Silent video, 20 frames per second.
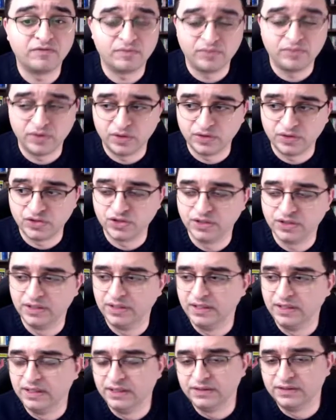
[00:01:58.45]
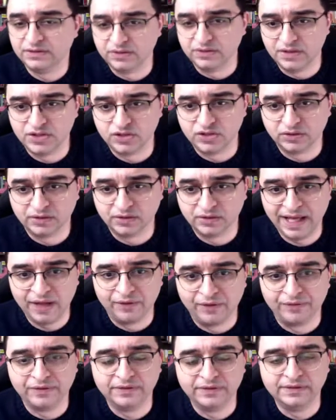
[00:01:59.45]
approach to digital
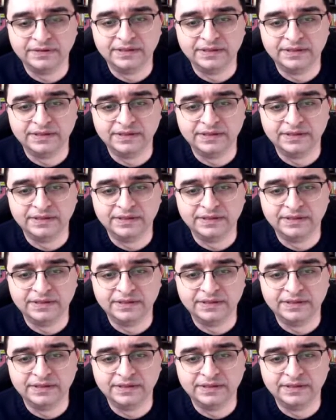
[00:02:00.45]
health.